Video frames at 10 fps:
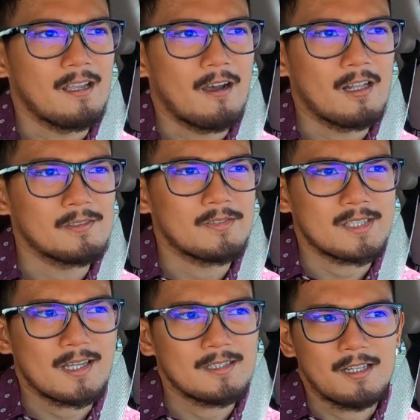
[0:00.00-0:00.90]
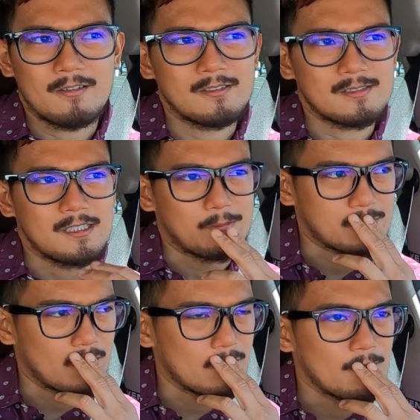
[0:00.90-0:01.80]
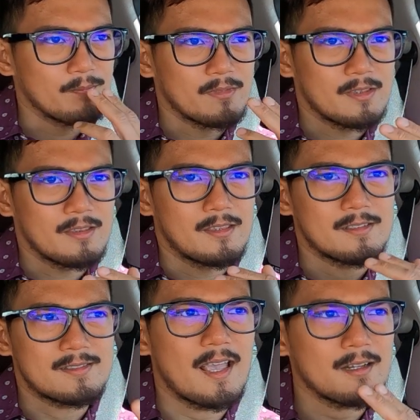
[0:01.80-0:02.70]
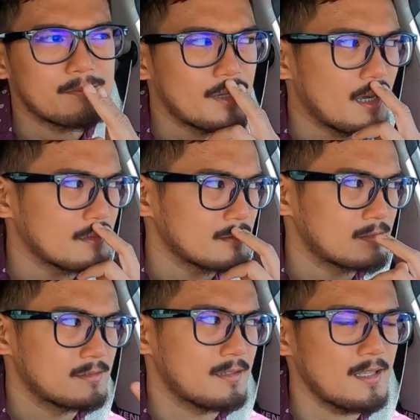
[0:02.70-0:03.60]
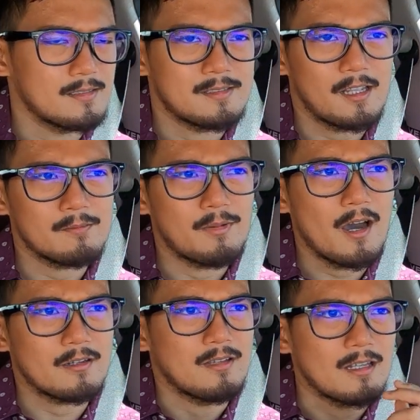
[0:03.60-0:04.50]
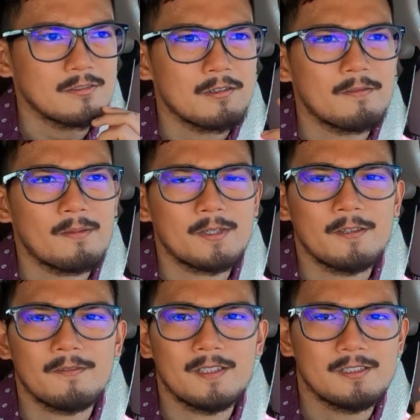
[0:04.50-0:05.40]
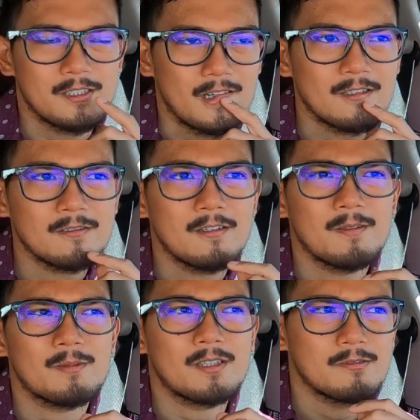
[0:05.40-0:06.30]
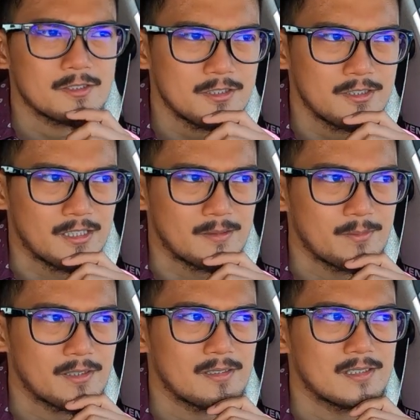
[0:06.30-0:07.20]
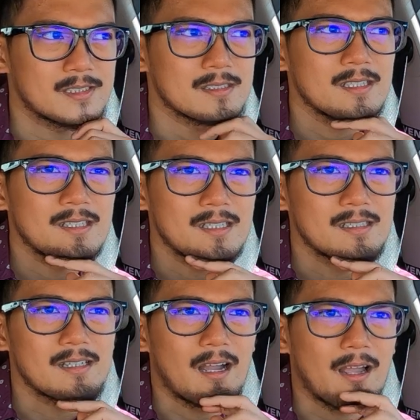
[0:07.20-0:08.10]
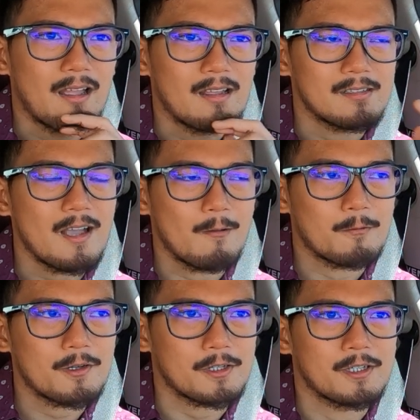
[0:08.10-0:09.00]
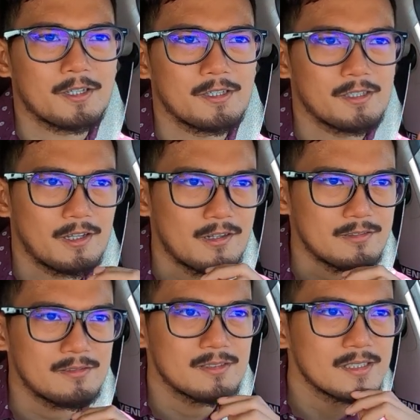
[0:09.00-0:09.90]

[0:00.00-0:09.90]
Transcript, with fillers: all of a sudden, I couldn't sleep. So the second the second bottle, I don't know if I'm gonna finish it. I don't know if I'm gonna return it because I, I got work. You know,